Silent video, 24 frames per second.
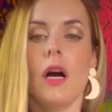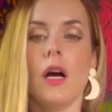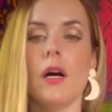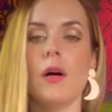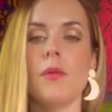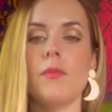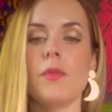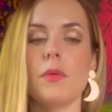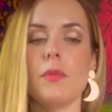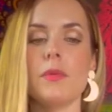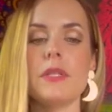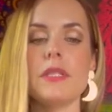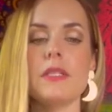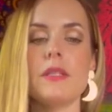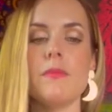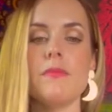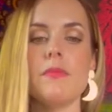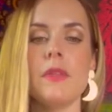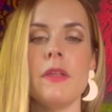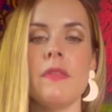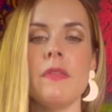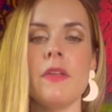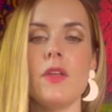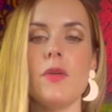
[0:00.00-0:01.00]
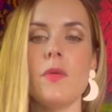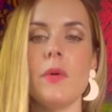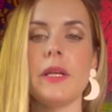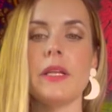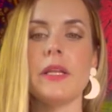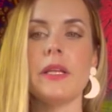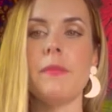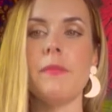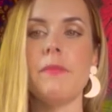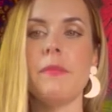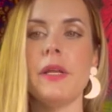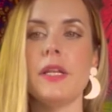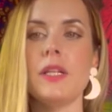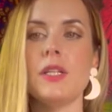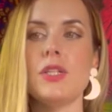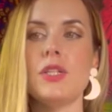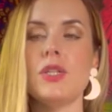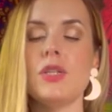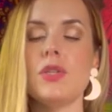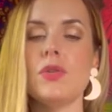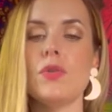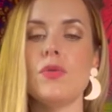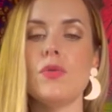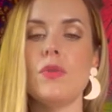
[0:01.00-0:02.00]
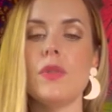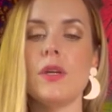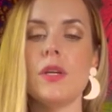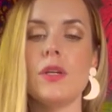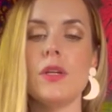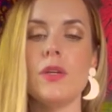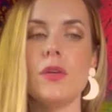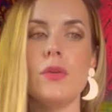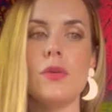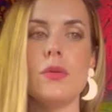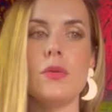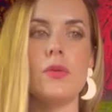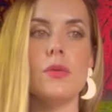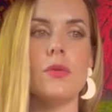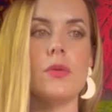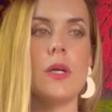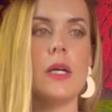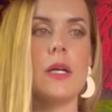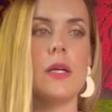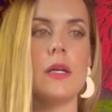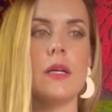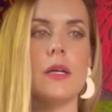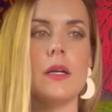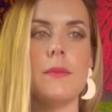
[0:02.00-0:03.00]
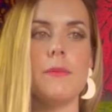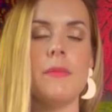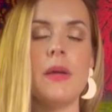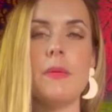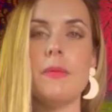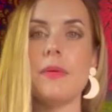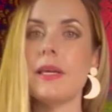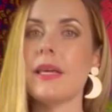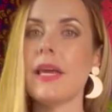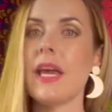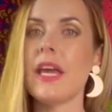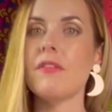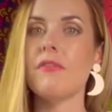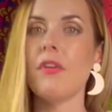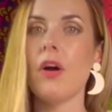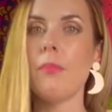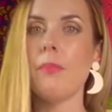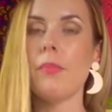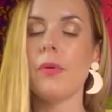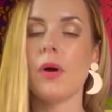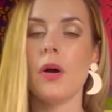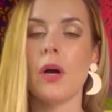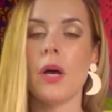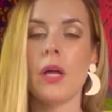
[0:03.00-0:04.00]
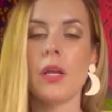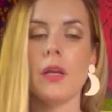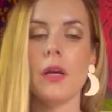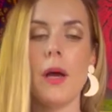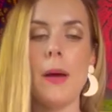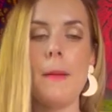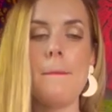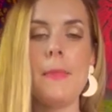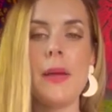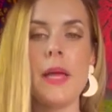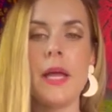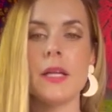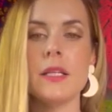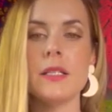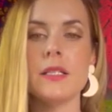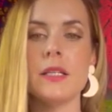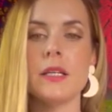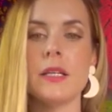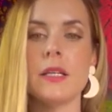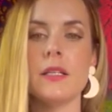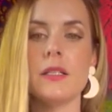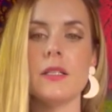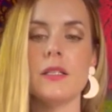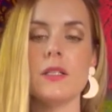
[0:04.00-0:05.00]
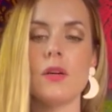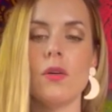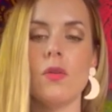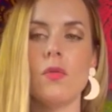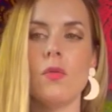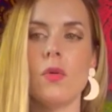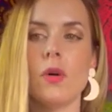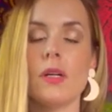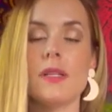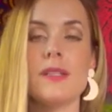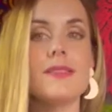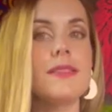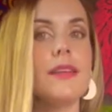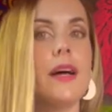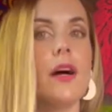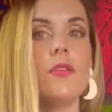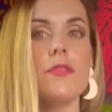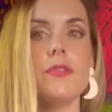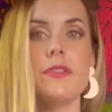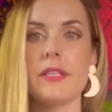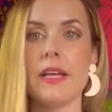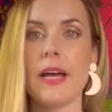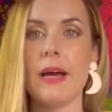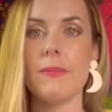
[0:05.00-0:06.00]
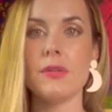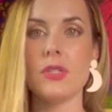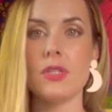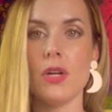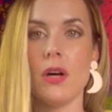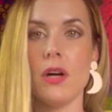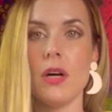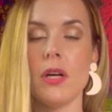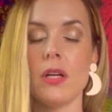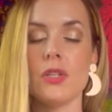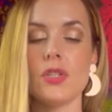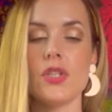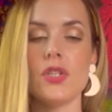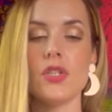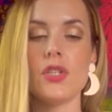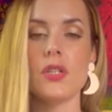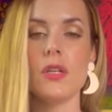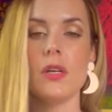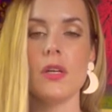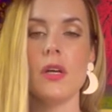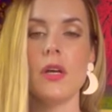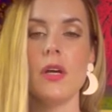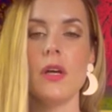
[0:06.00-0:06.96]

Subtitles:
There was something that you had committed to that you maybe gave up on, abandoned, or self-sabotaged.